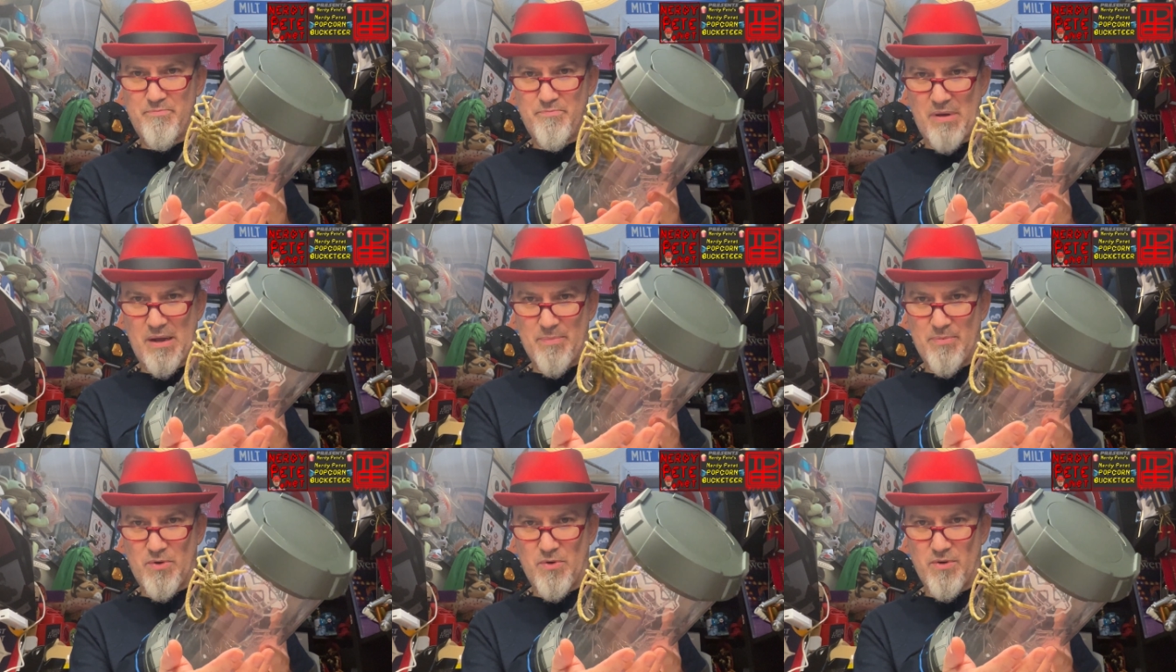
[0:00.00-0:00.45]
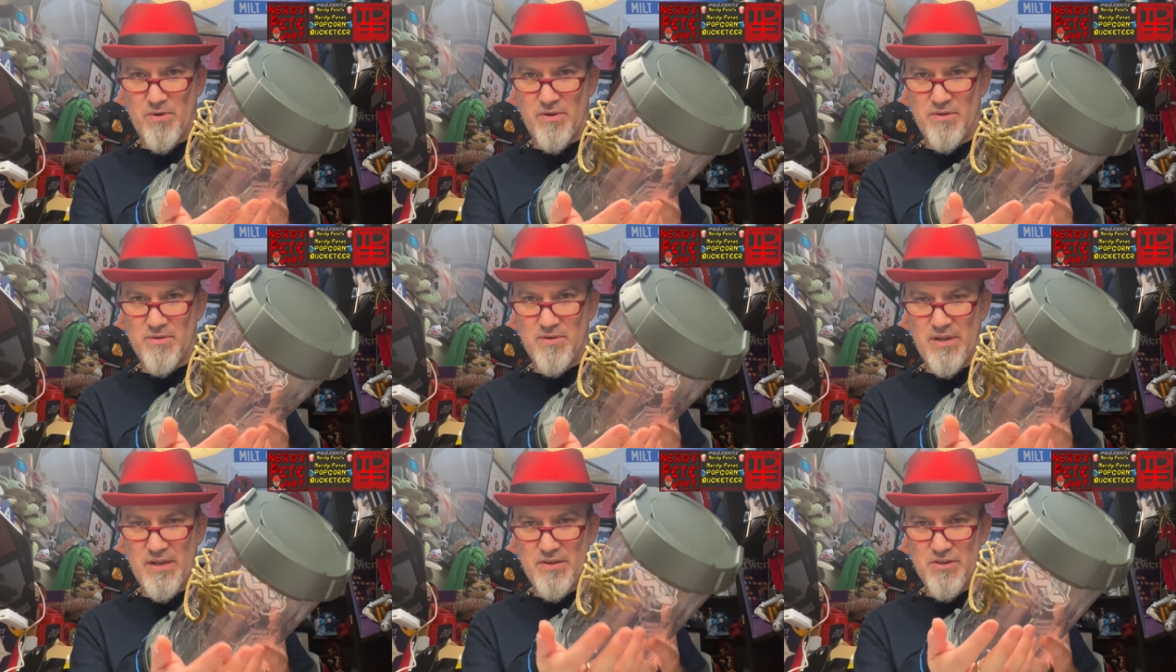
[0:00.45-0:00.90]

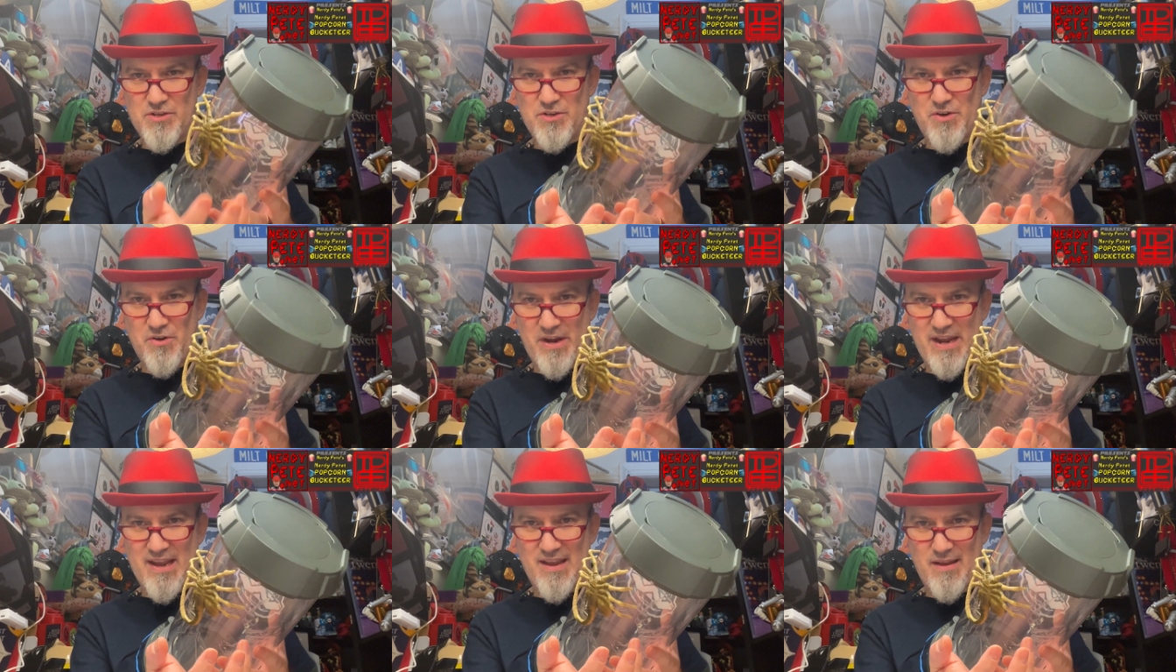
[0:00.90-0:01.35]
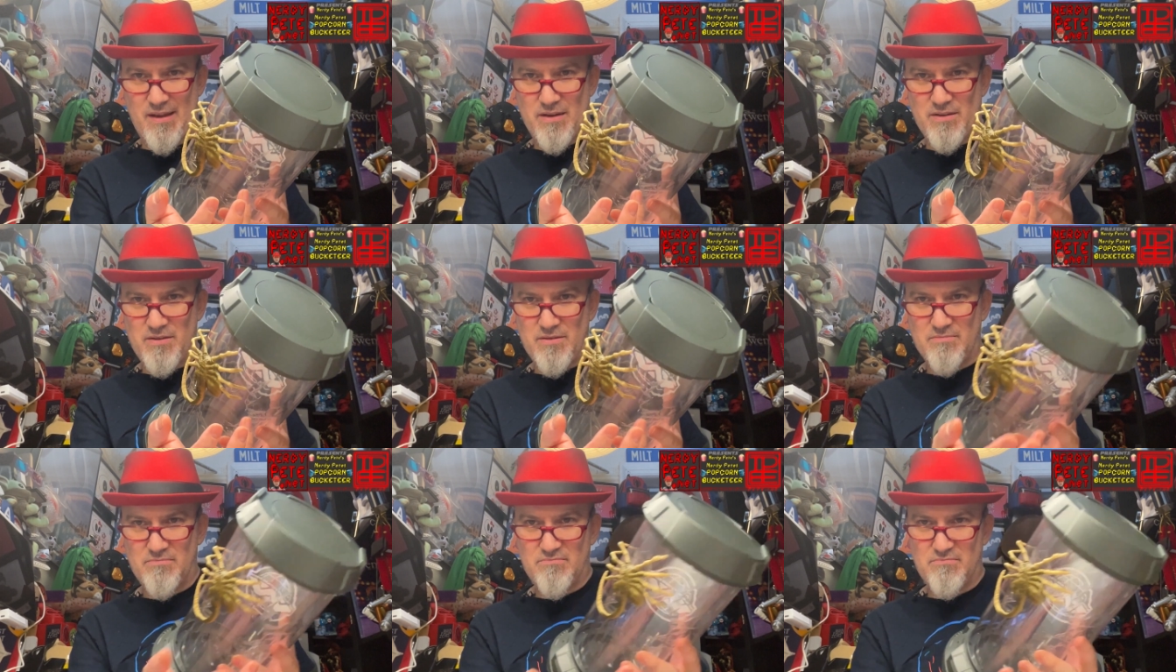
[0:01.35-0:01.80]
popcorn into your
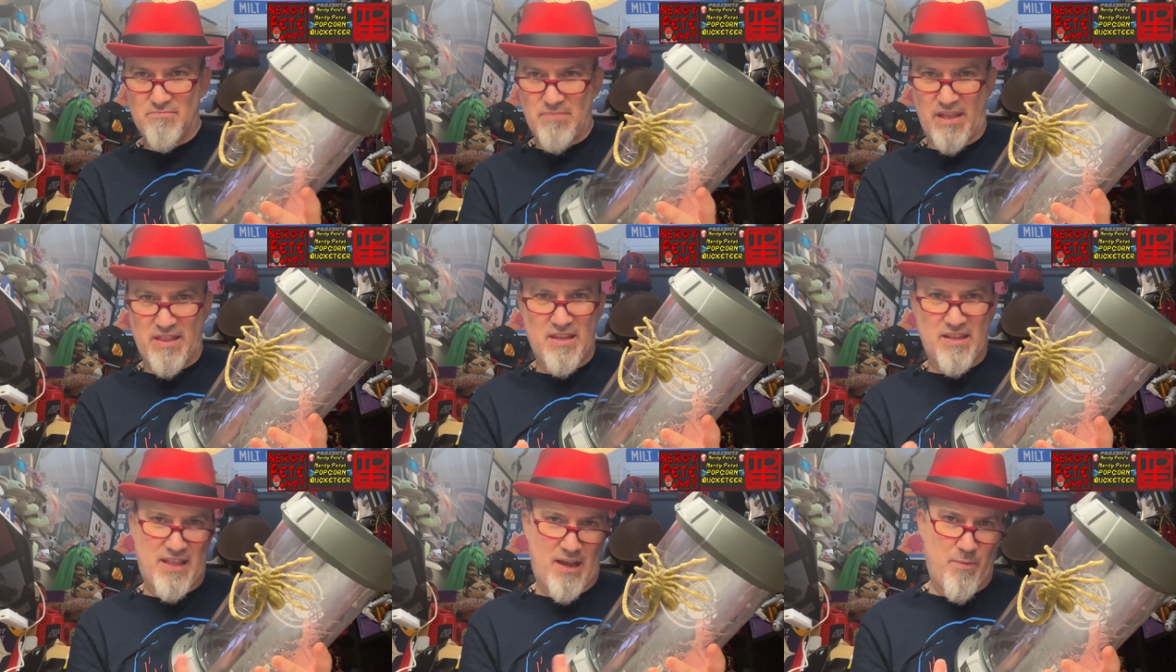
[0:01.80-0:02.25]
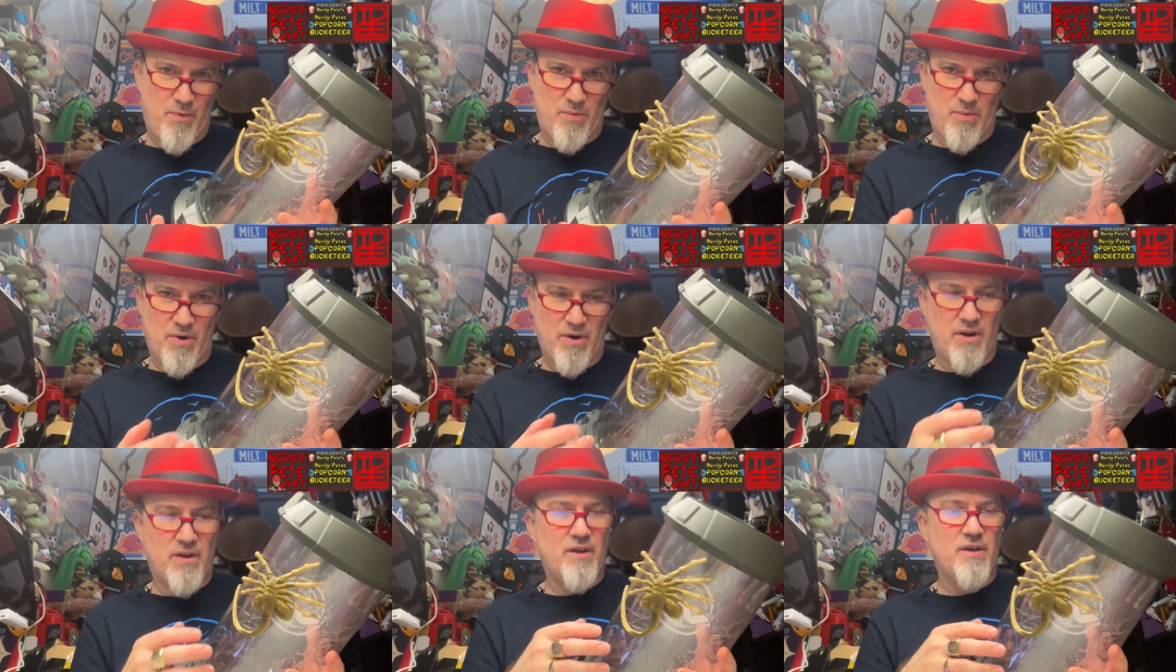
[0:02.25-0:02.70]
hand. I think that would
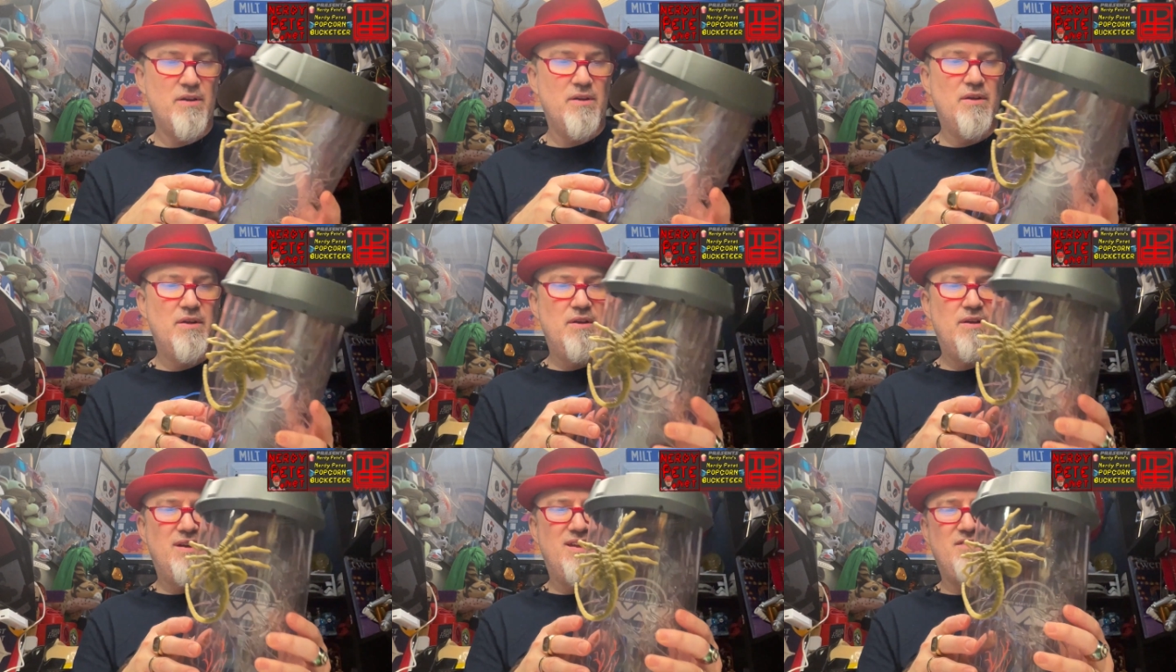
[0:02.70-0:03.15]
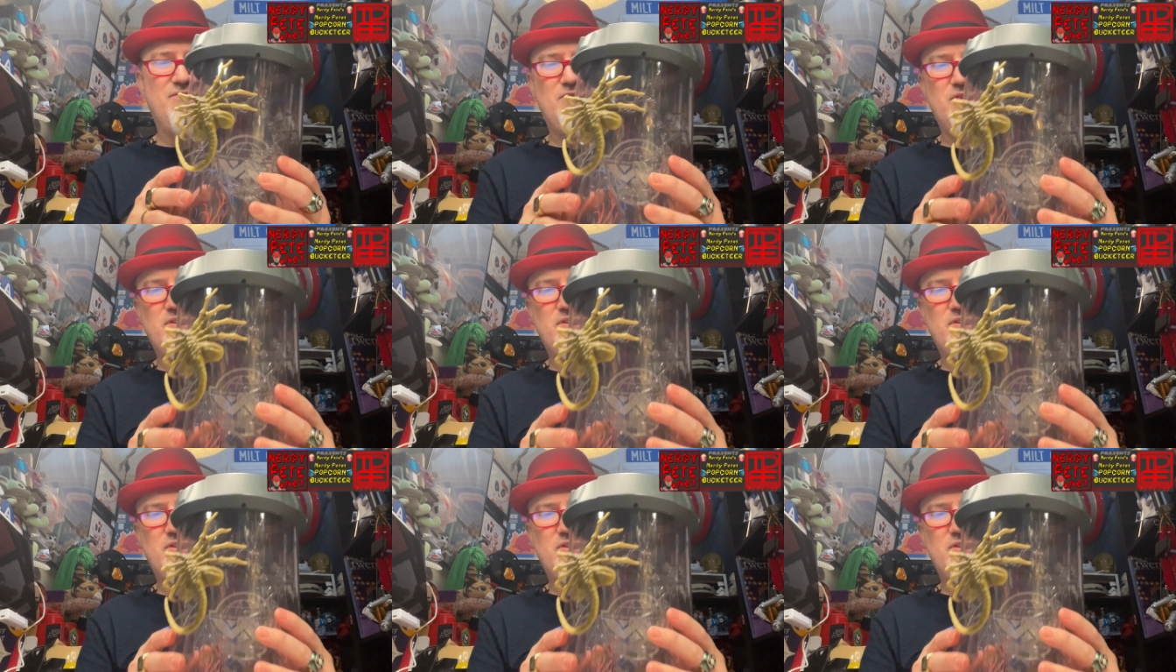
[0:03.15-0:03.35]
work. And if you